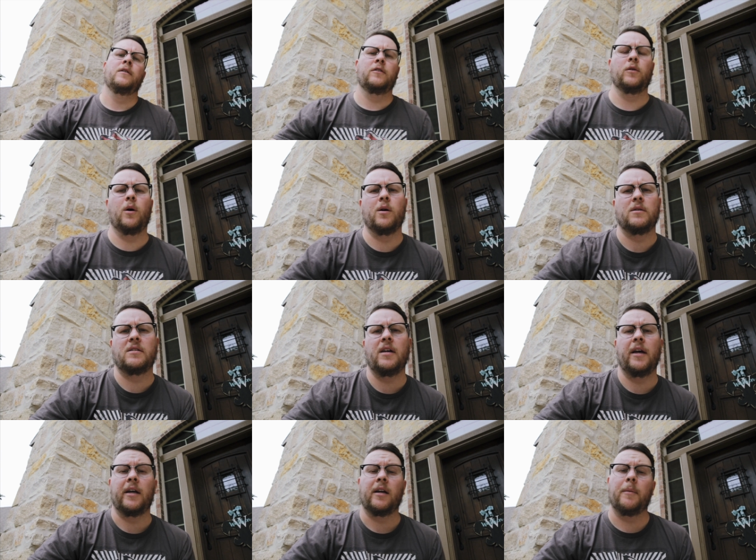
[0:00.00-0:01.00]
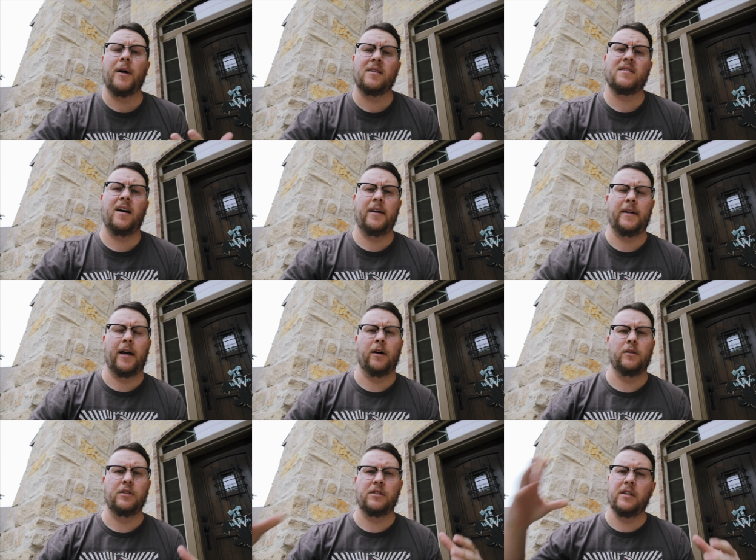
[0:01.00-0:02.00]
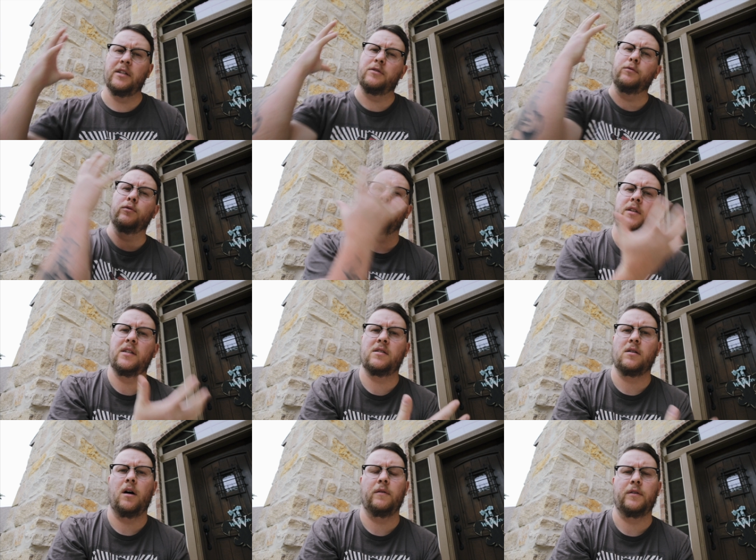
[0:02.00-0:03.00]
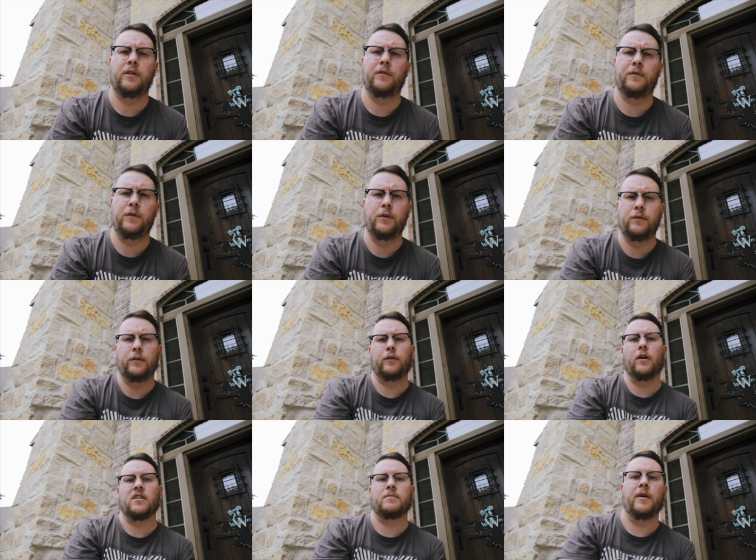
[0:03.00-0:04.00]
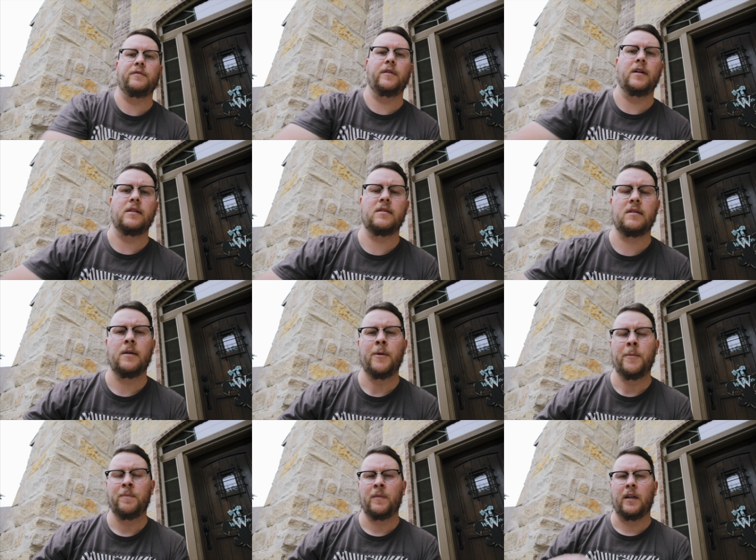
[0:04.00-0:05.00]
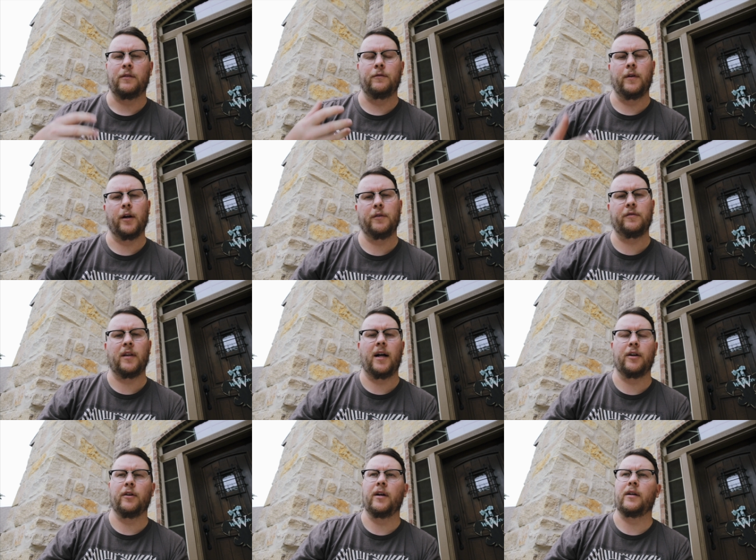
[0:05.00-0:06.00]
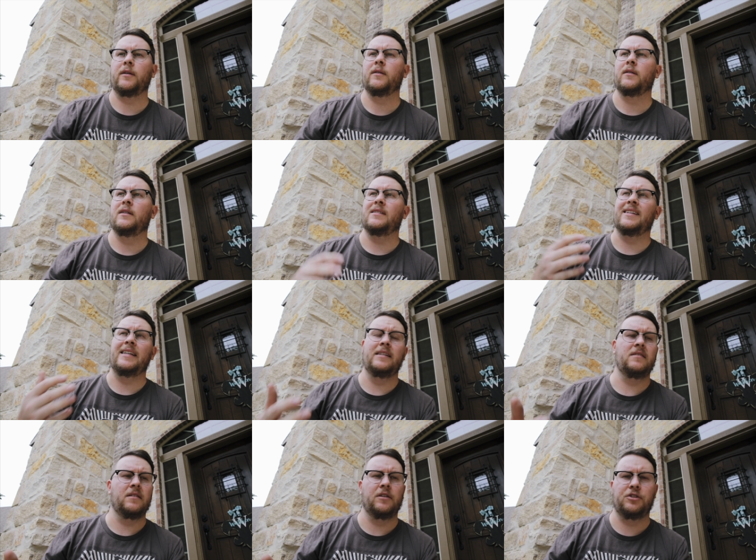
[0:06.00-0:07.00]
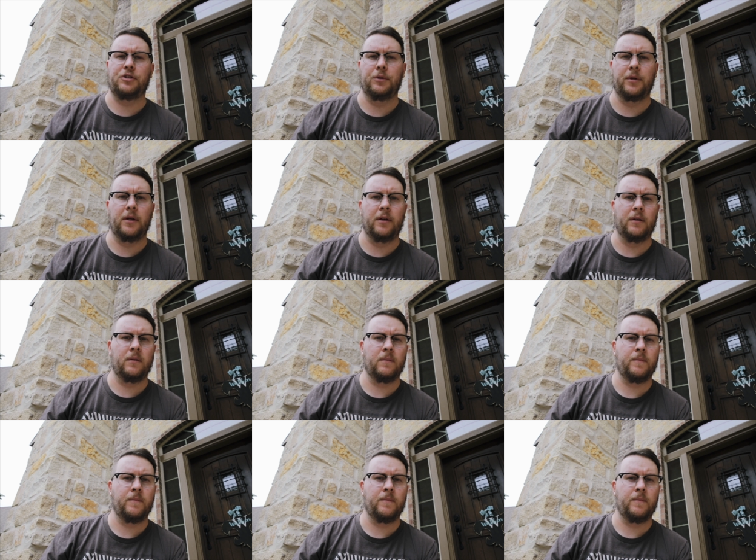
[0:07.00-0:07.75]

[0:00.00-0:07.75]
So I was saying, I'm outside now and you see it's really soft and diffused across my face. Very flattering, it's easy to shoot in.